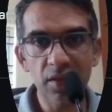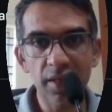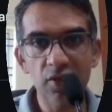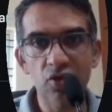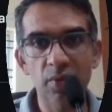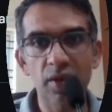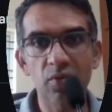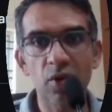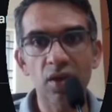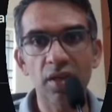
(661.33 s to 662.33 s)
a text to image
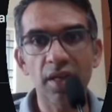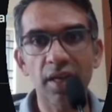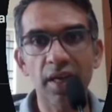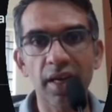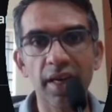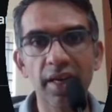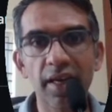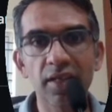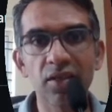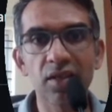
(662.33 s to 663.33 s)
model that can edit
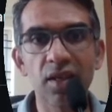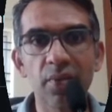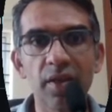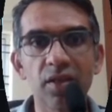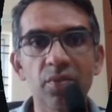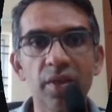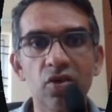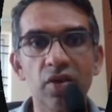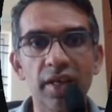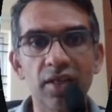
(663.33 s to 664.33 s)
existing images based
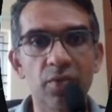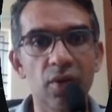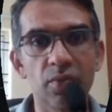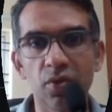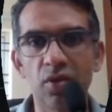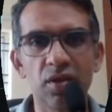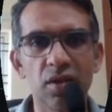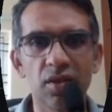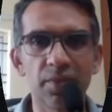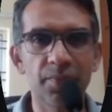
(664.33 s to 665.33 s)
on text prompt. So this
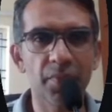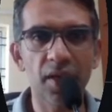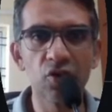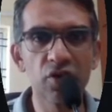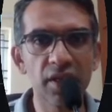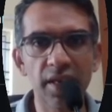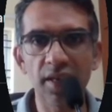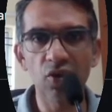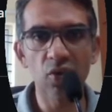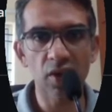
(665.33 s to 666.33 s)
is
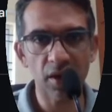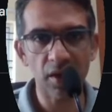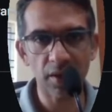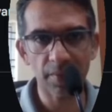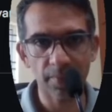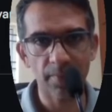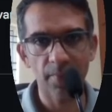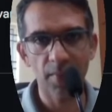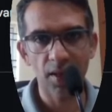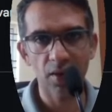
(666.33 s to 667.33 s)
hallucinating over here.
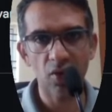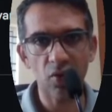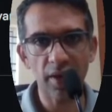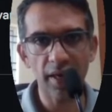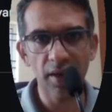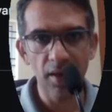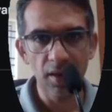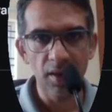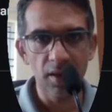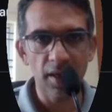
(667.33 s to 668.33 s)
Okay.
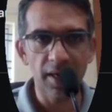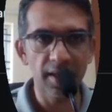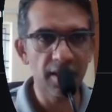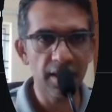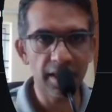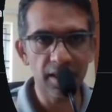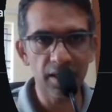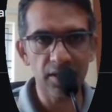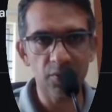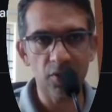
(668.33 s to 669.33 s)
I didn't like the
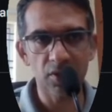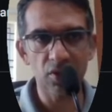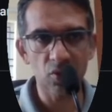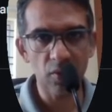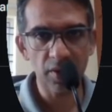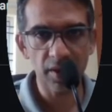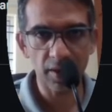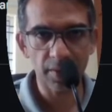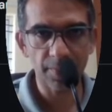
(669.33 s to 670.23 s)
responses over here